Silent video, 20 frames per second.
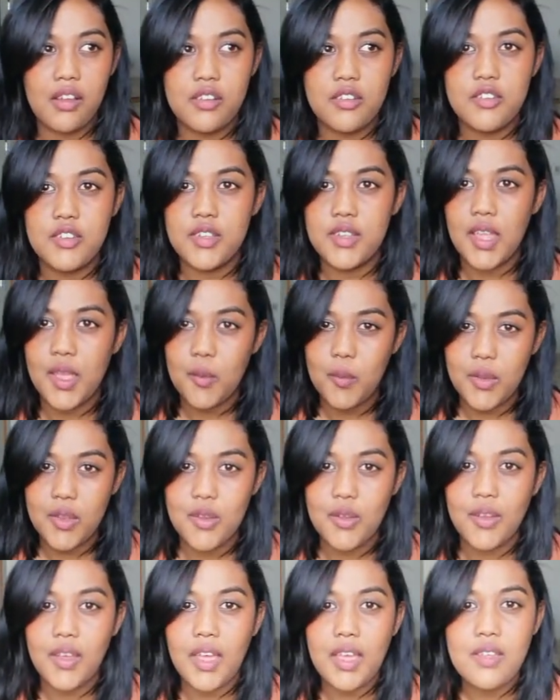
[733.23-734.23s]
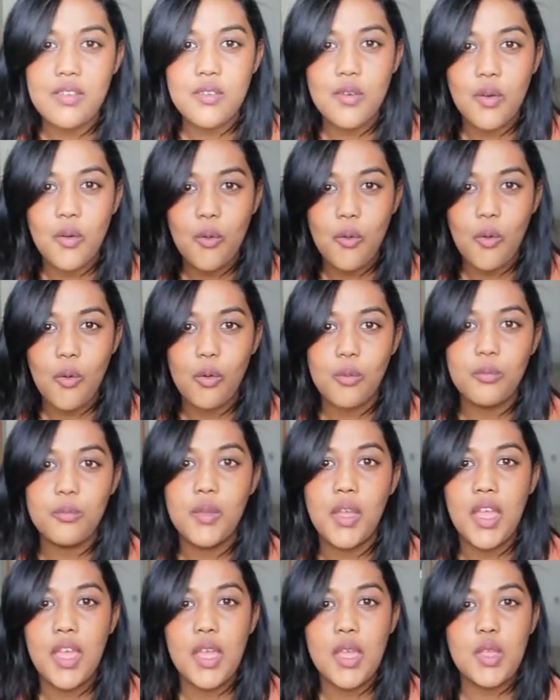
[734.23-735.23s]
today when you guys go home,
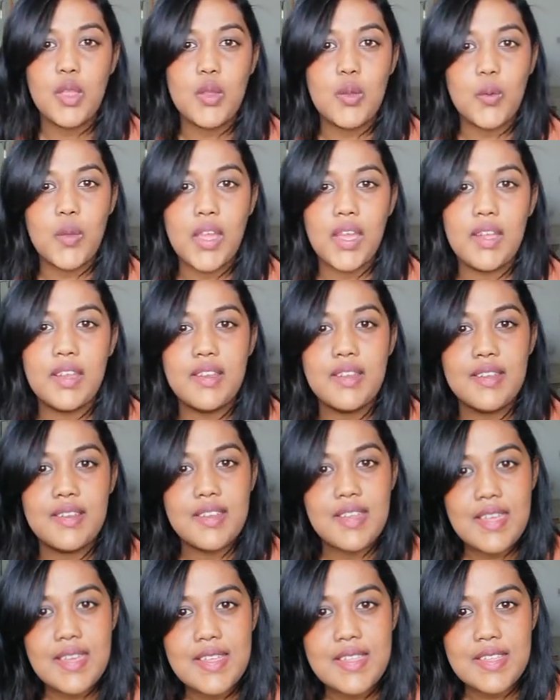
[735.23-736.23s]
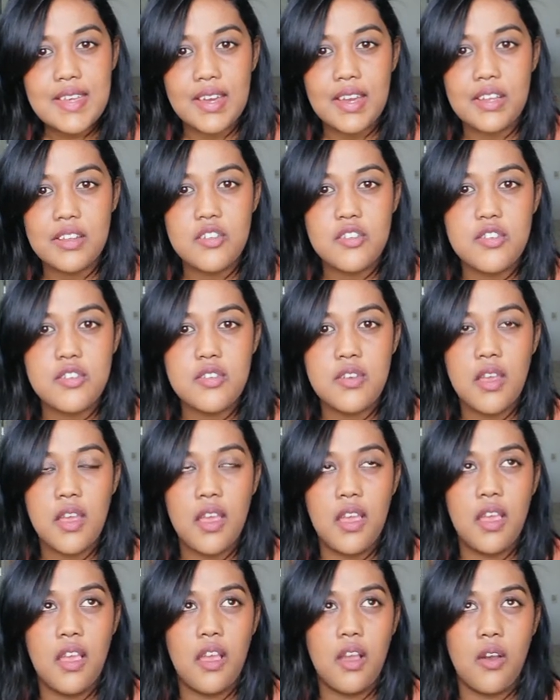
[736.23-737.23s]
you can research
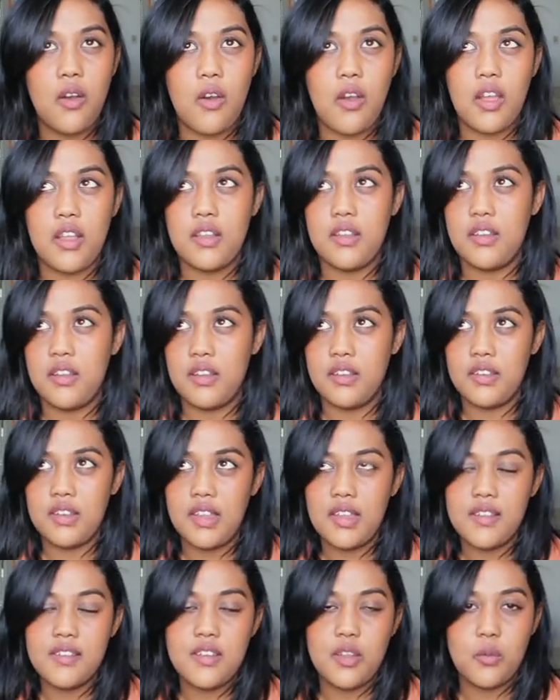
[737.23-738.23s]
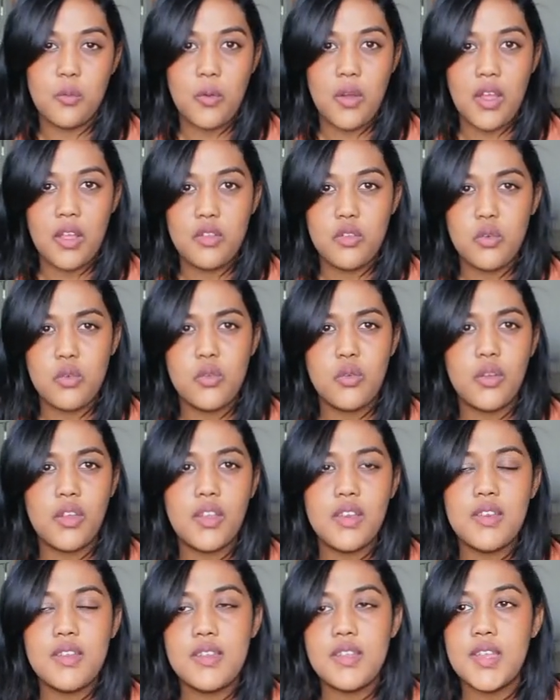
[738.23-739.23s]
on needs and wants, or you
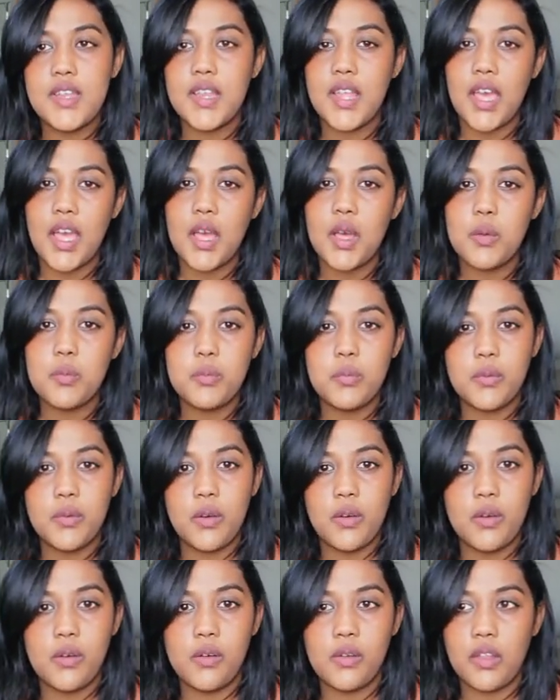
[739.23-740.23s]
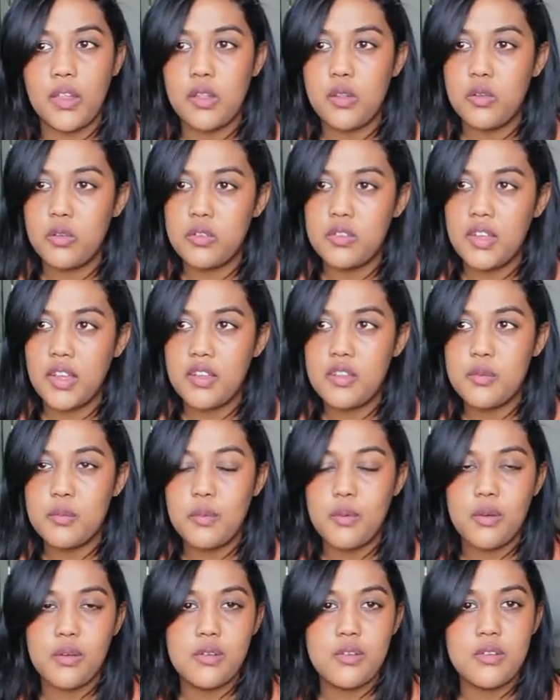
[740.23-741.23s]
can read up in your
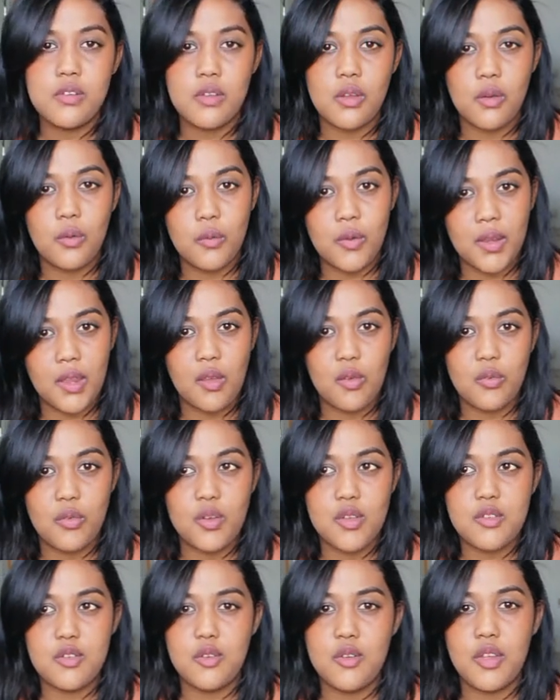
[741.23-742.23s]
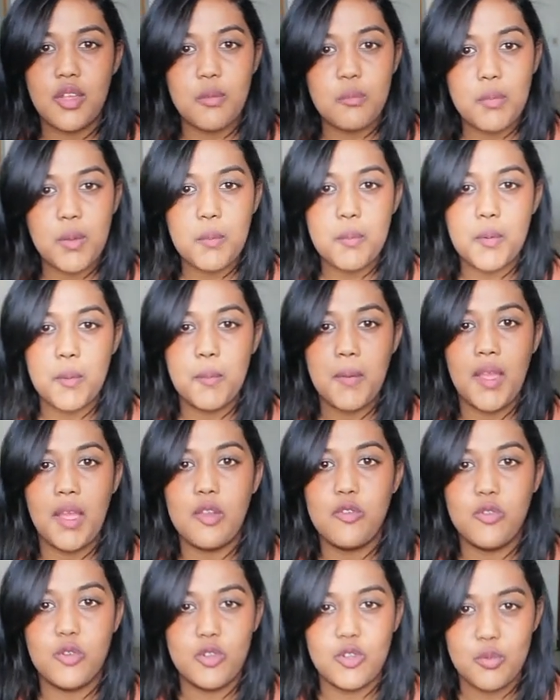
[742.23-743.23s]
textbooks, whatever, so you can be
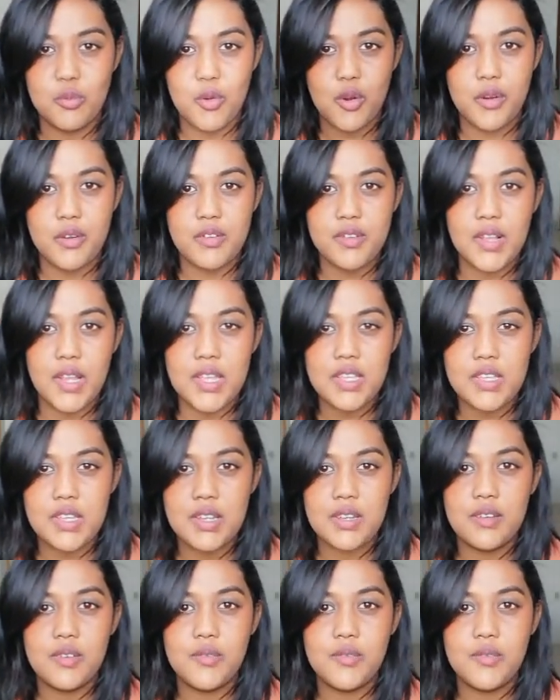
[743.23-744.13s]
prepared for tomorrow's lesson.